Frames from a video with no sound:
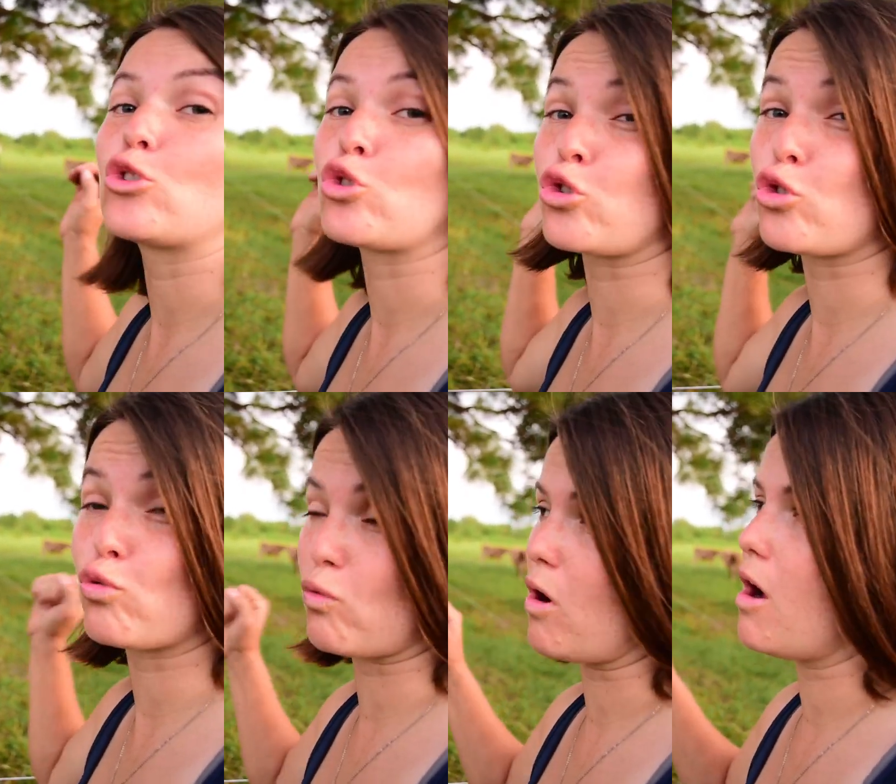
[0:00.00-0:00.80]

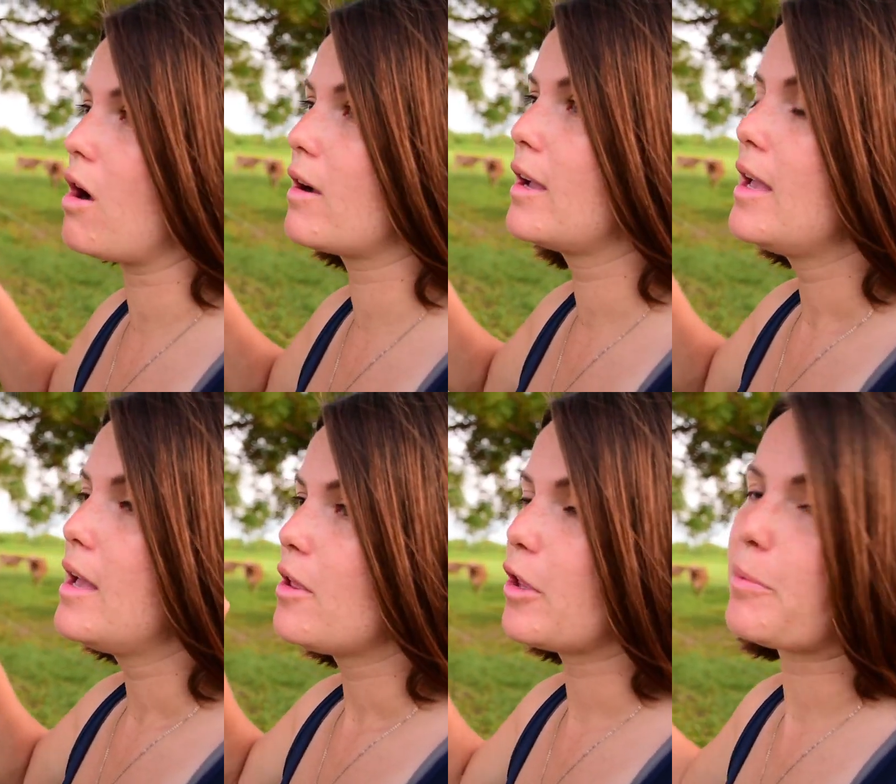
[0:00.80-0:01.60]
strong.
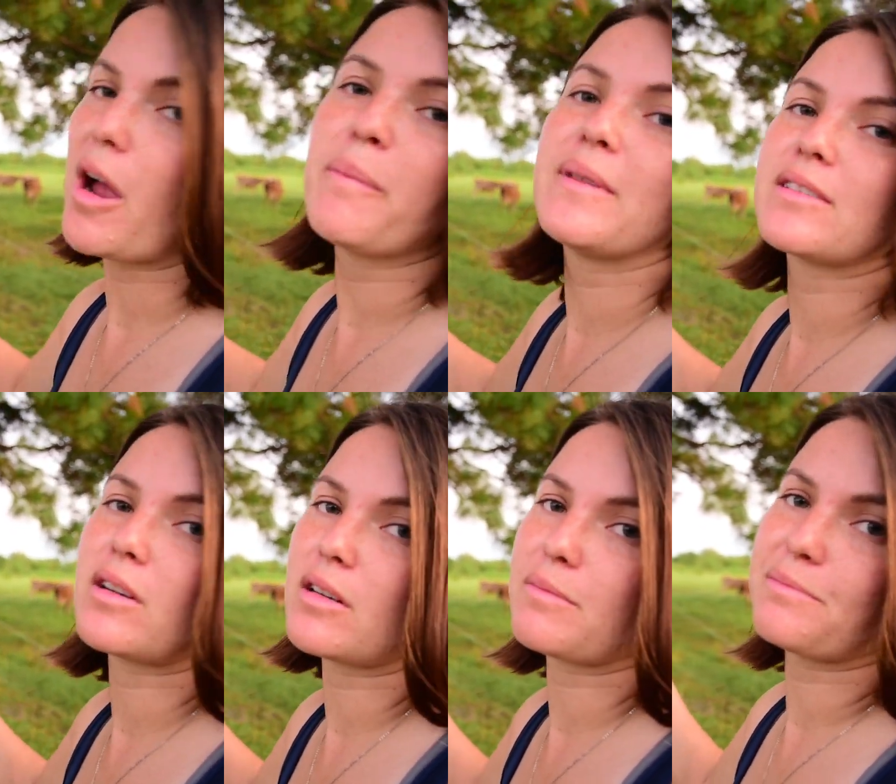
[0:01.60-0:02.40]
The only problem is
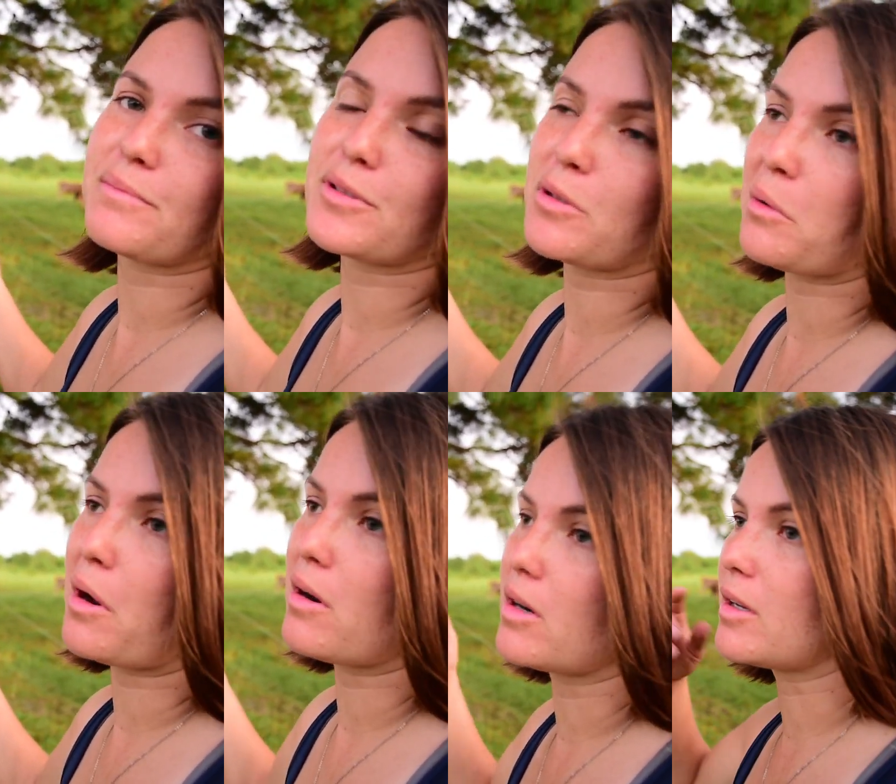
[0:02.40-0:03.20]
our
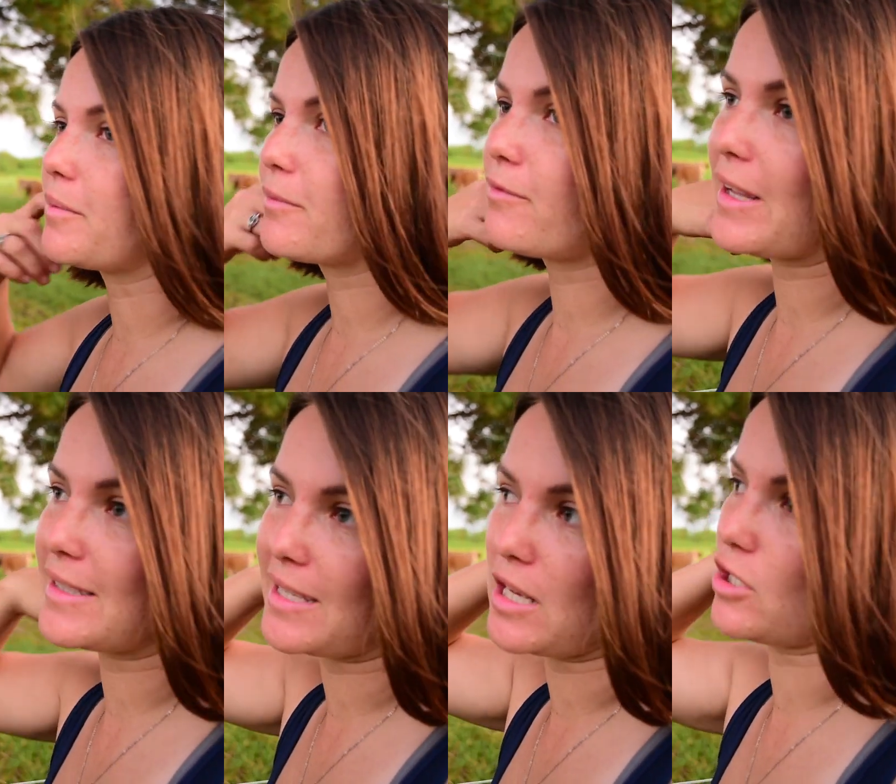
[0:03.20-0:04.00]

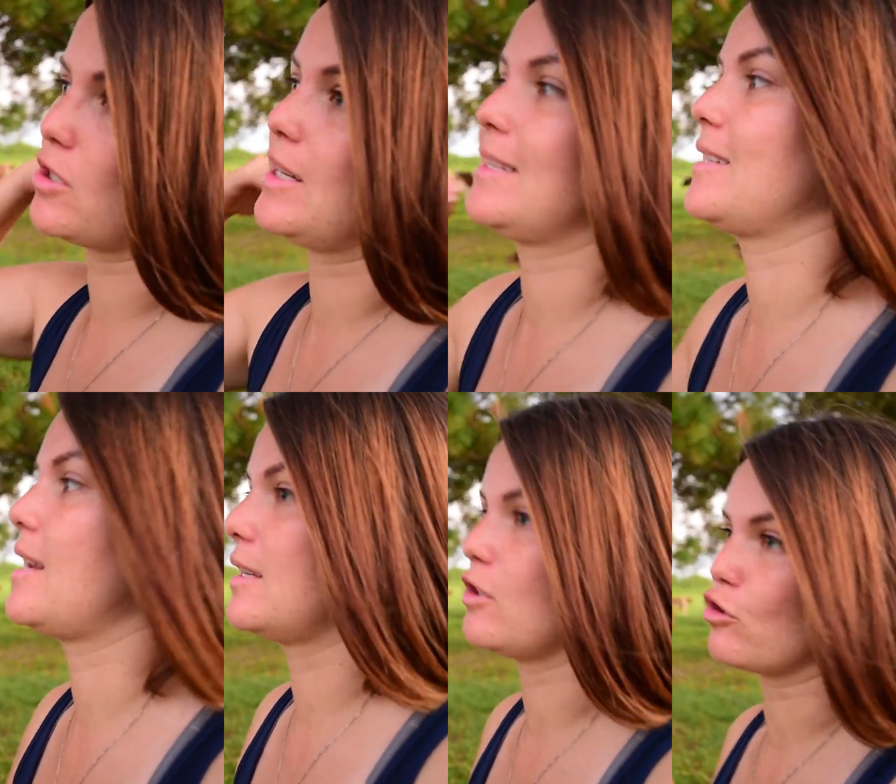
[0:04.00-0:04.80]
fence tester, it's not
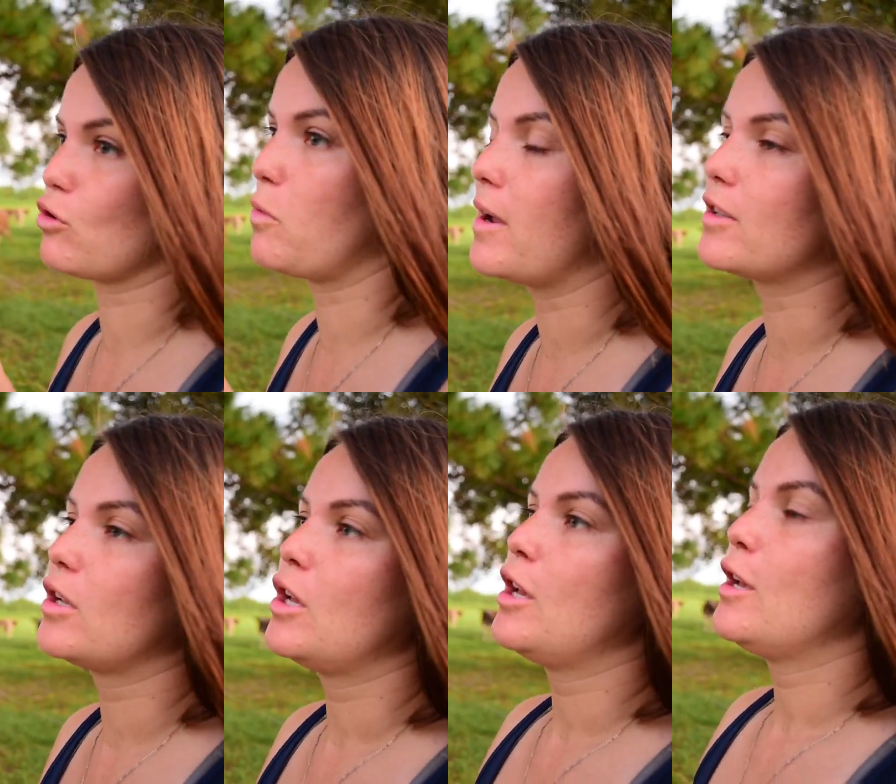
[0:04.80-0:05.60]
a digital one.
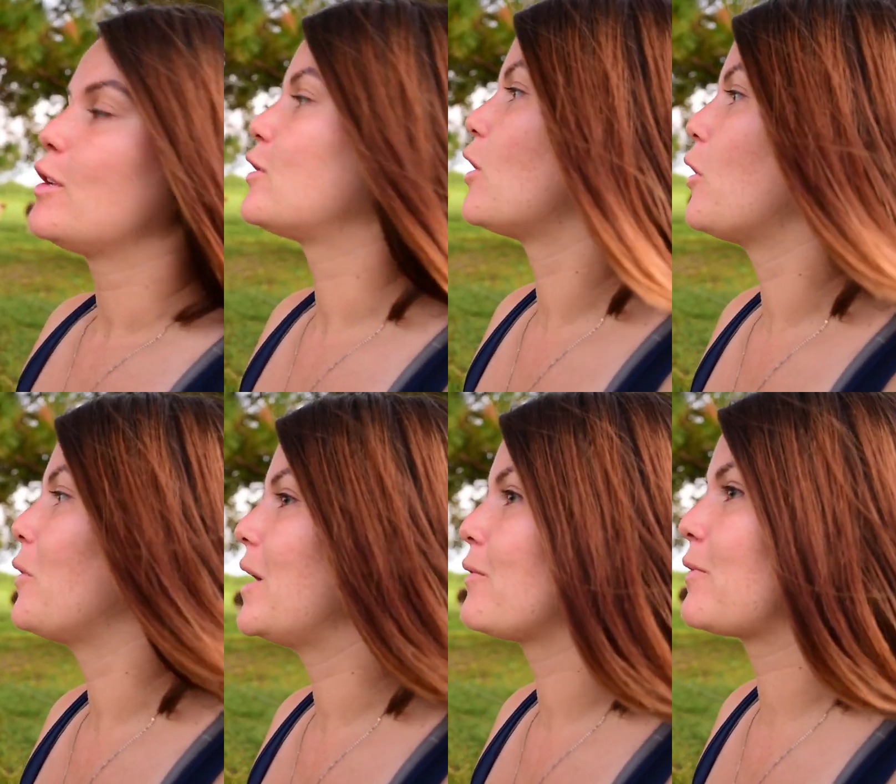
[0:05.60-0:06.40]
So
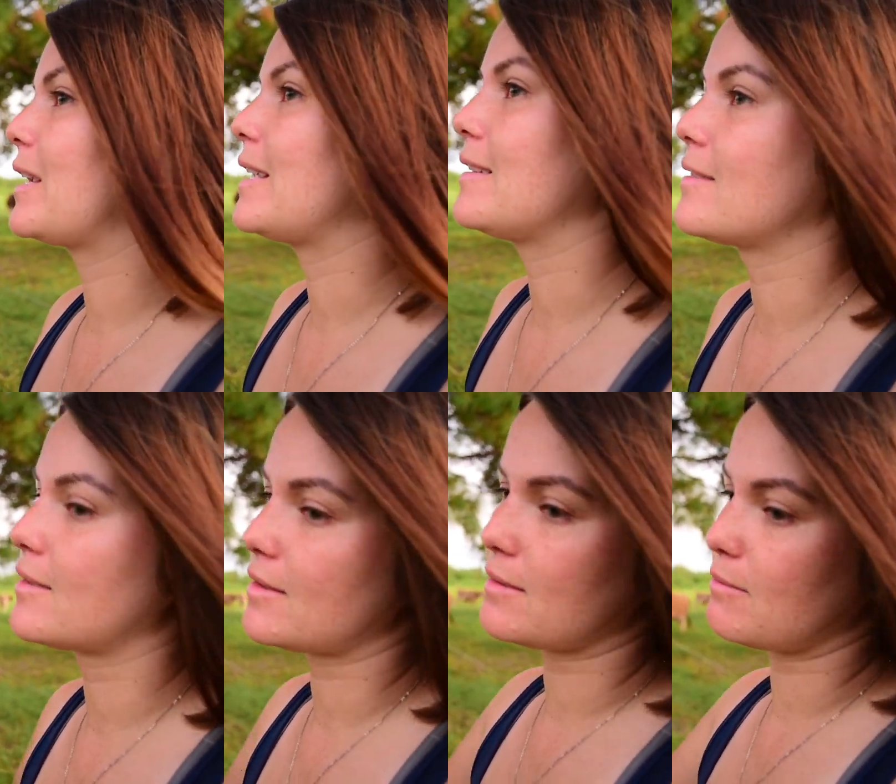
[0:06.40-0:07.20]
it
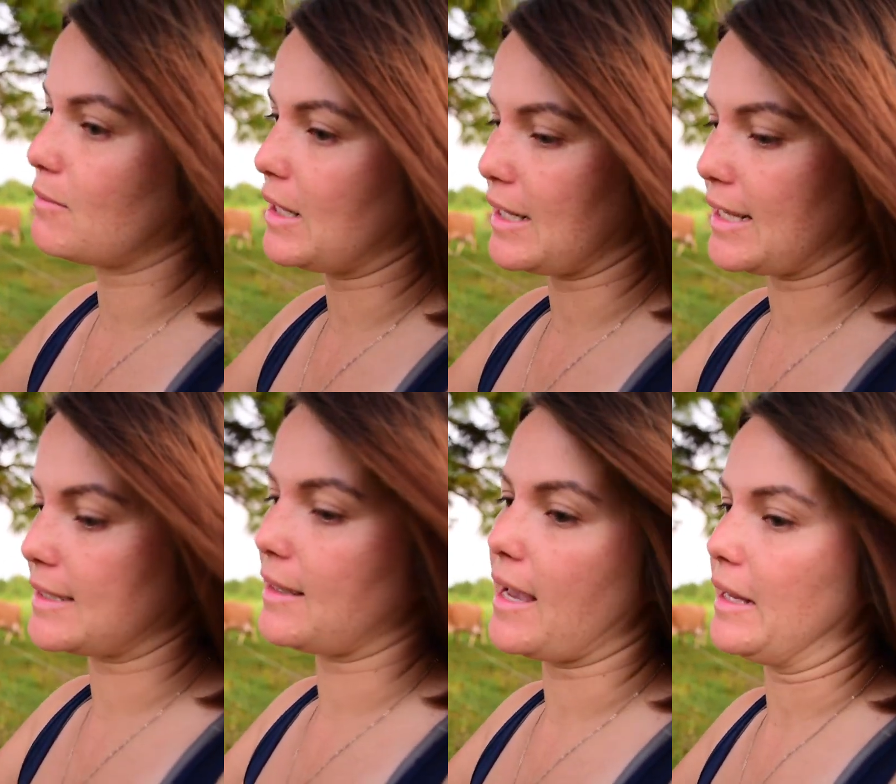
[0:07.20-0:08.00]
reads, it hits
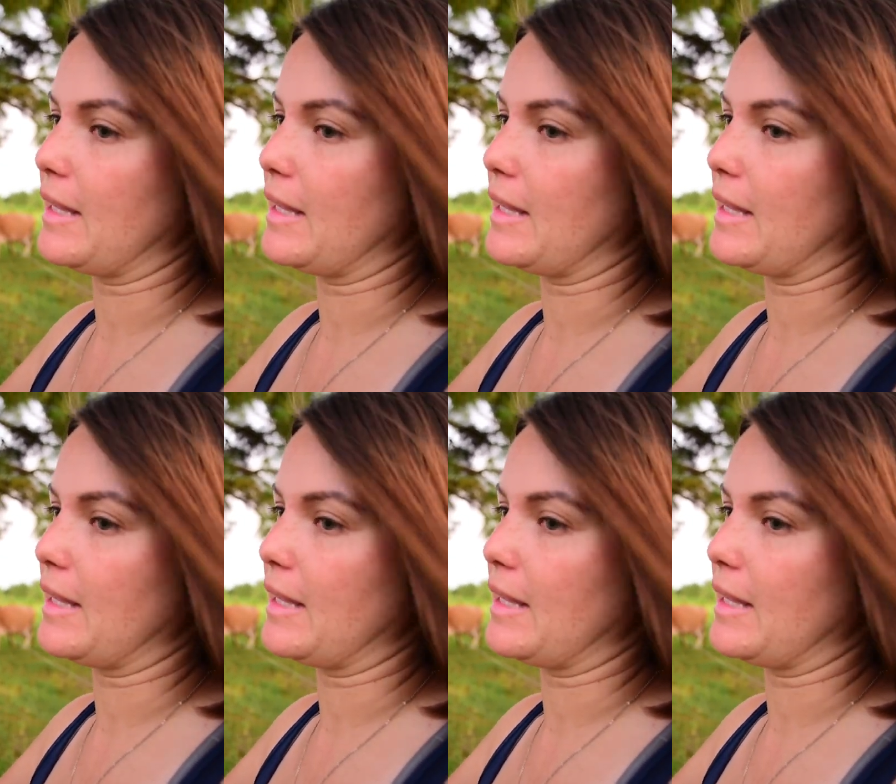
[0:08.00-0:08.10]
a light